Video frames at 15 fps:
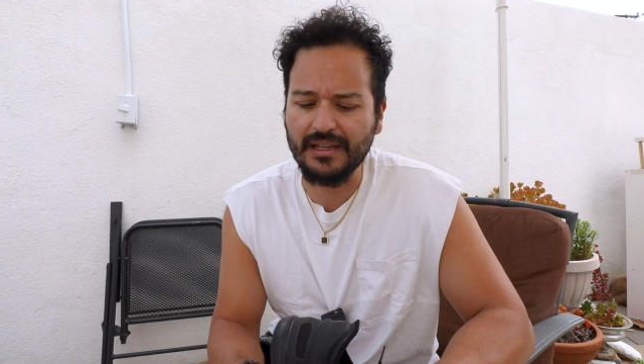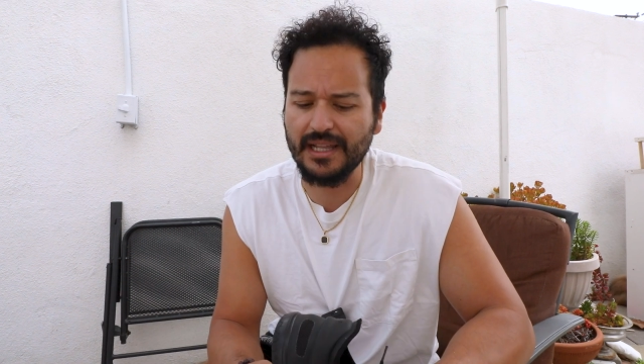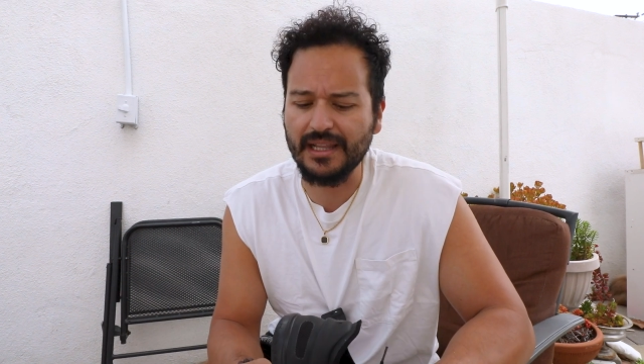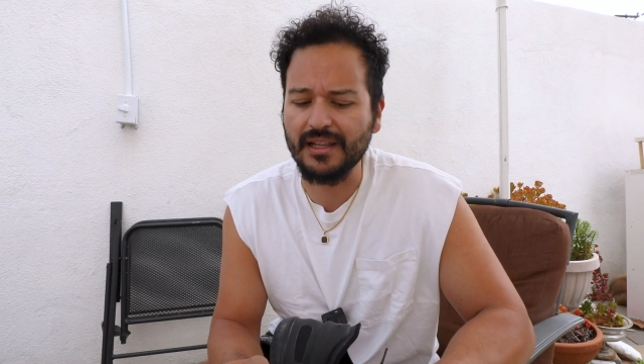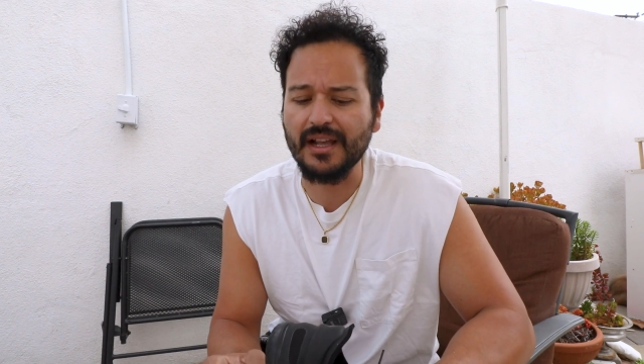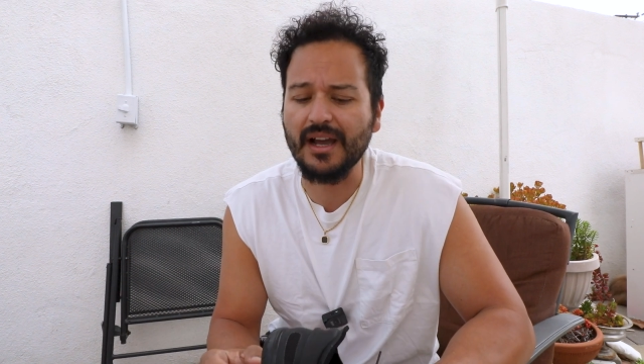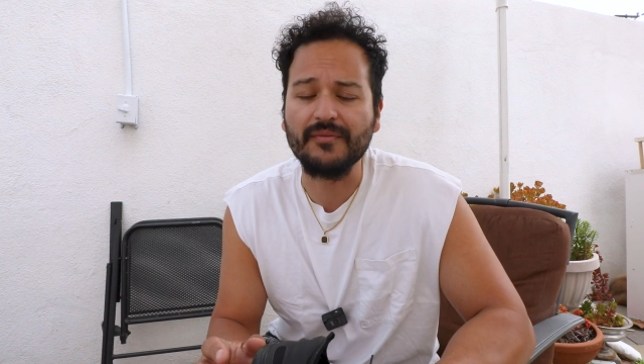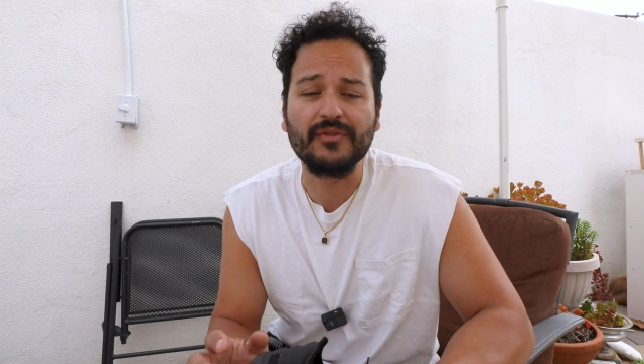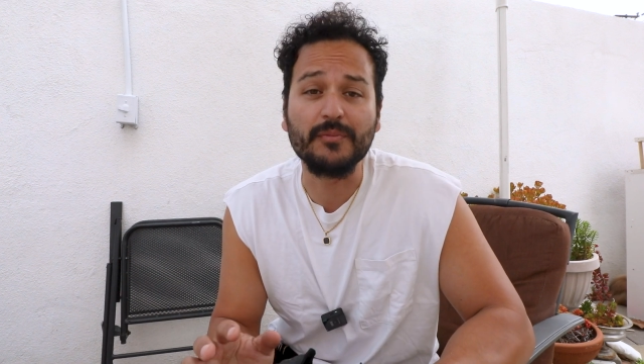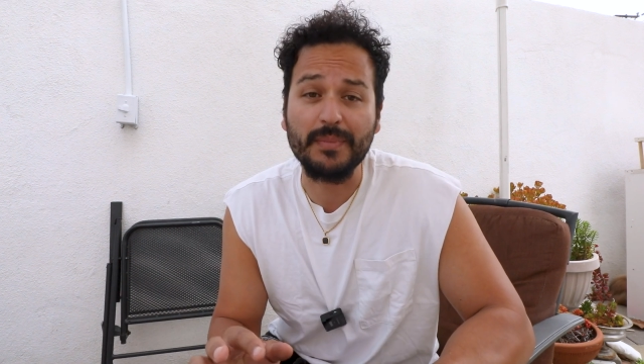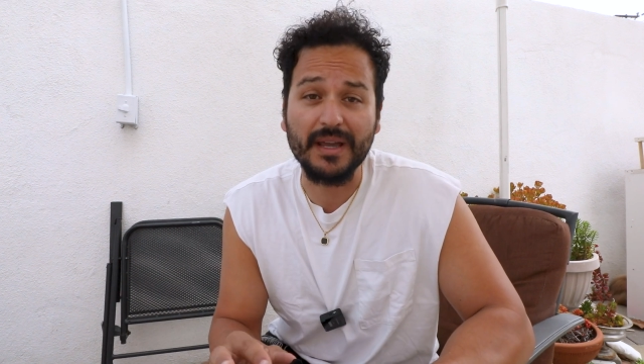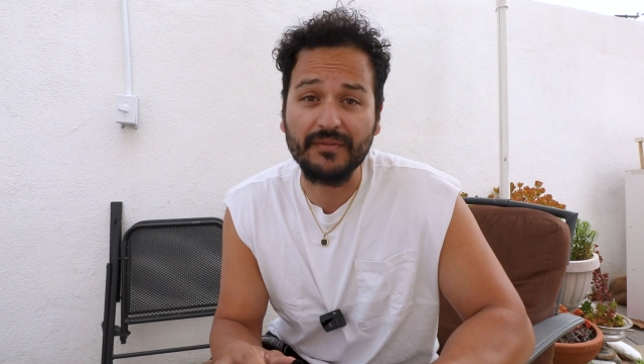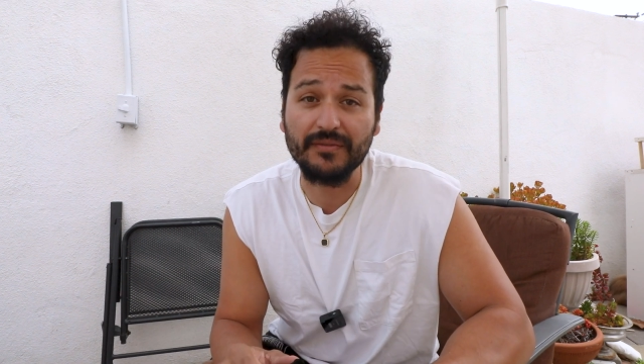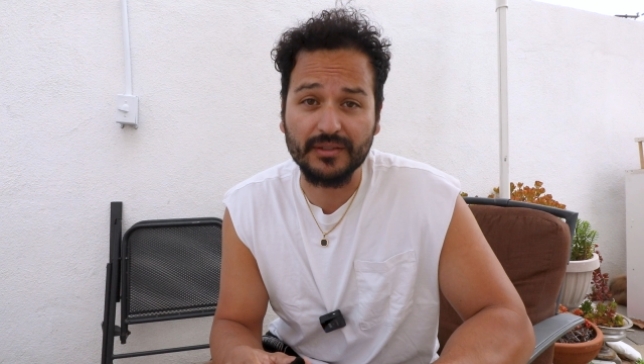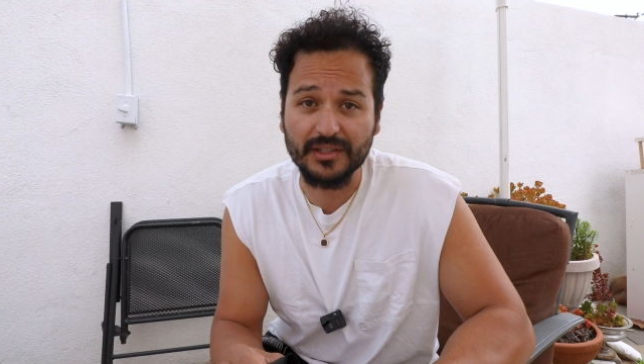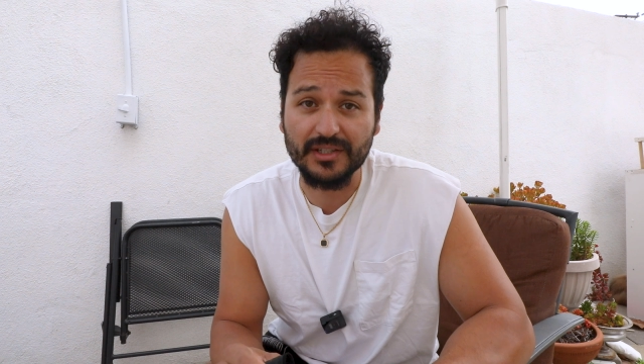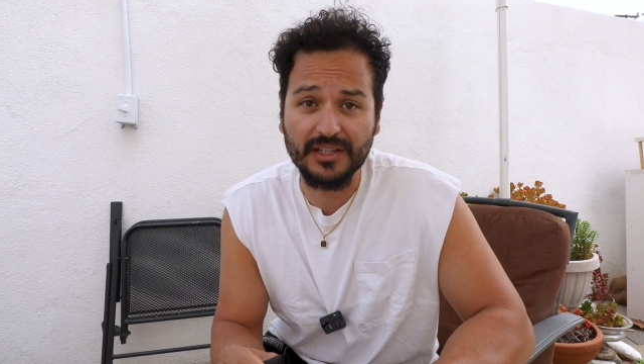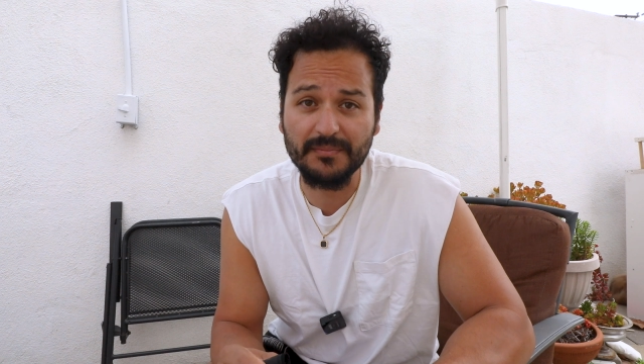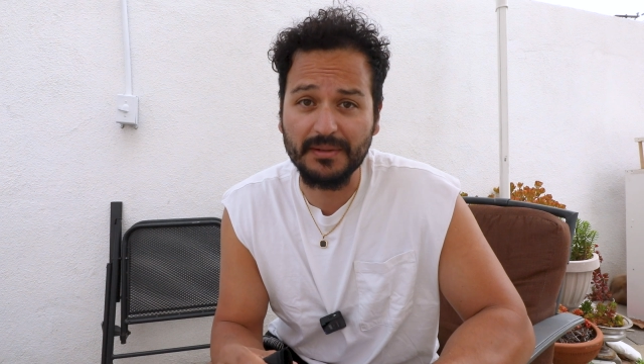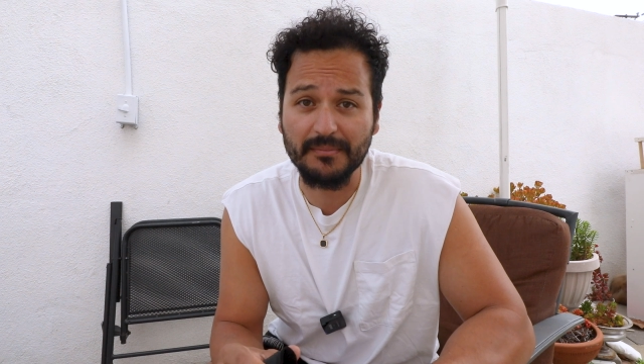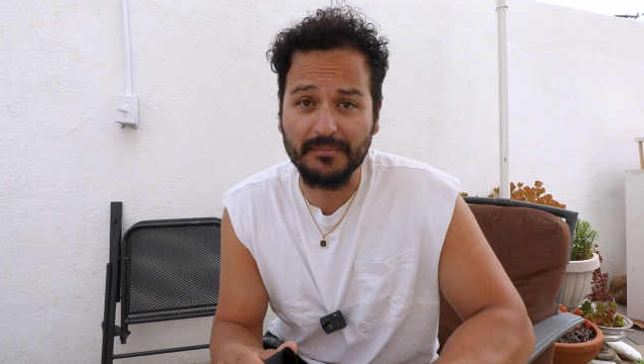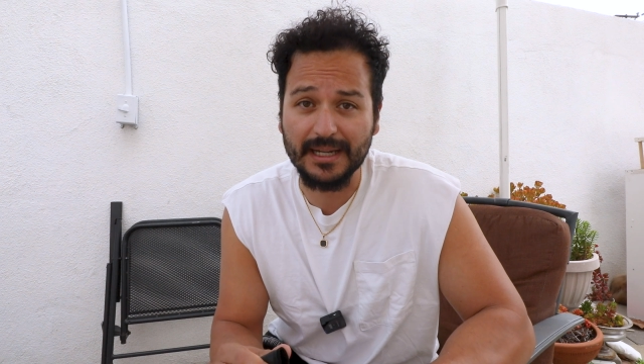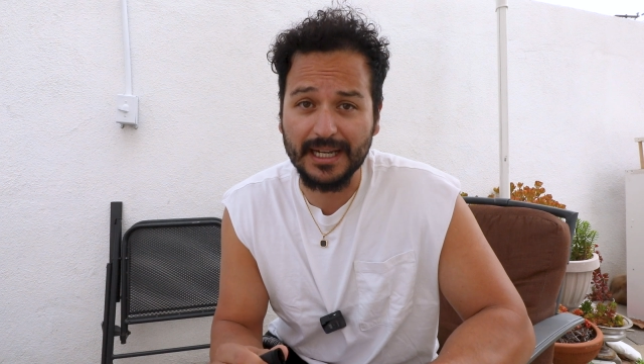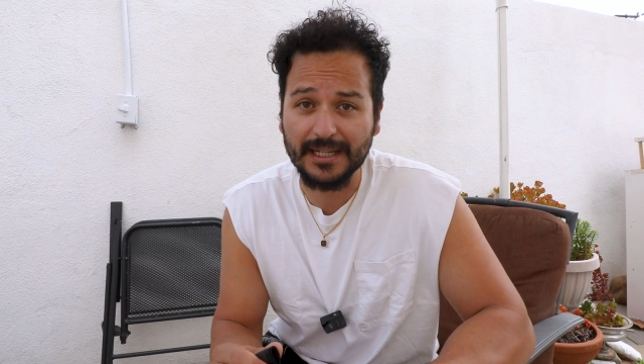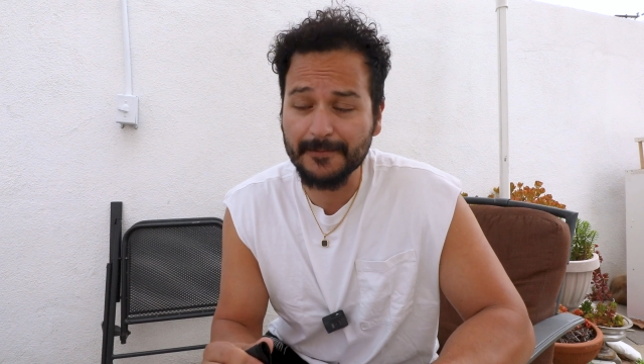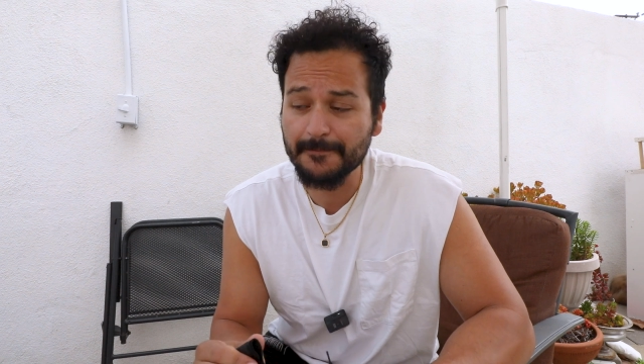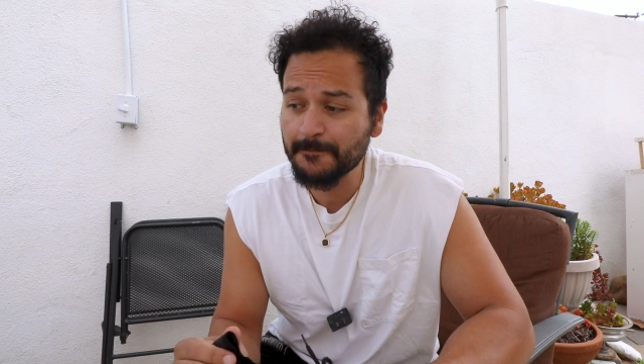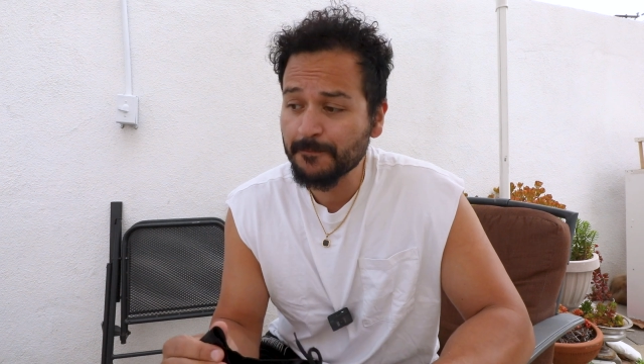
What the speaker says: I didn't have to pay for the shipping back,